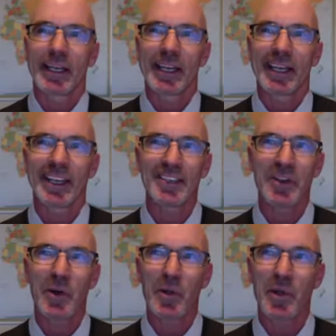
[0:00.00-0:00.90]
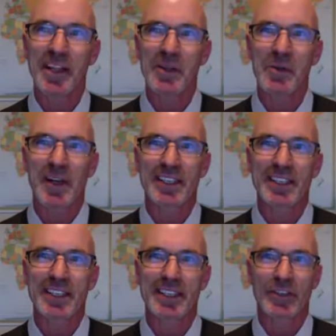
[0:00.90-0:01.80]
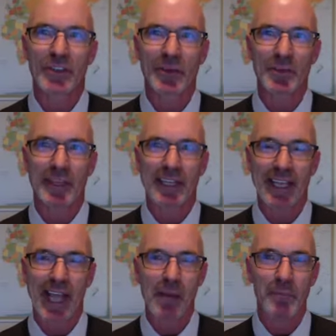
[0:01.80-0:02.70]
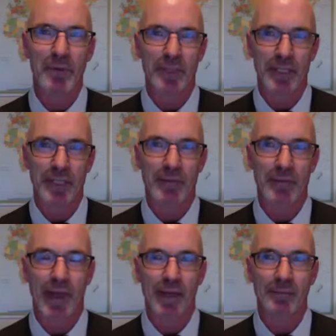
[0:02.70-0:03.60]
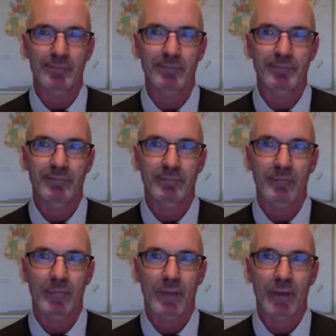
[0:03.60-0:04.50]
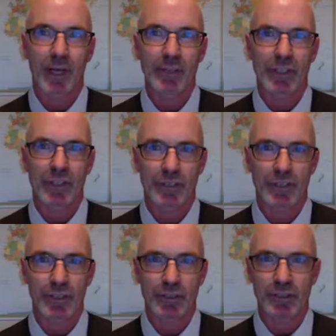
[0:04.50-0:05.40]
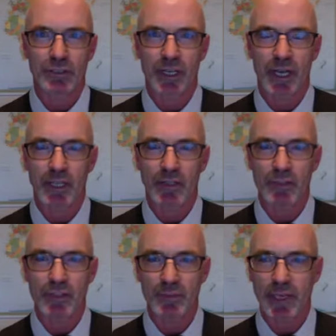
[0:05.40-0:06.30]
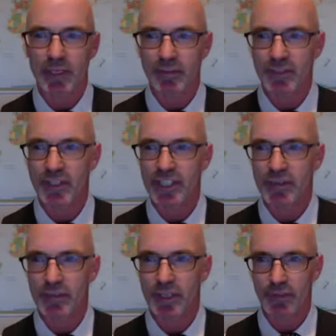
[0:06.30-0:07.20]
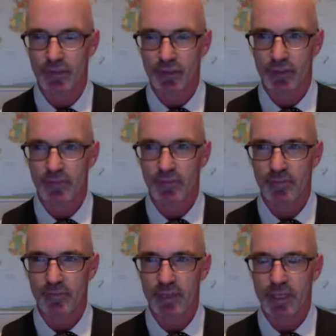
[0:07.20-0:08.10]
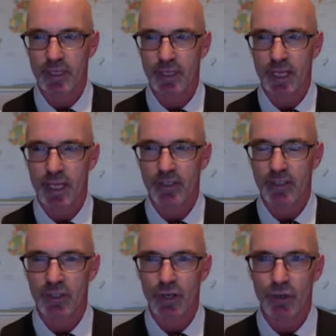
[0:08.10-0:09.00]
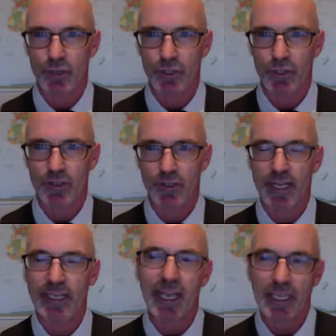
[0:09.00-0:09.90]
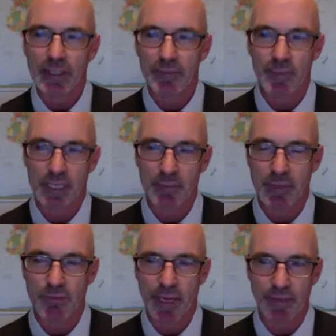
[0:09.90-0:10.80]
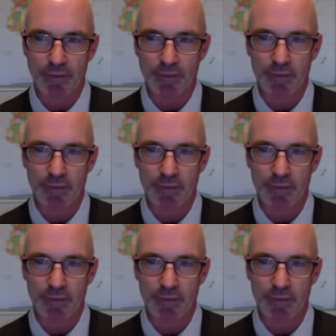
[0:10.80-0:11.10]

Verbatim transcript: his whole thing was, he said, Dermot, I can't believe that as a consultant, I used to make six figures. And as a coach, I can't even pay my rent.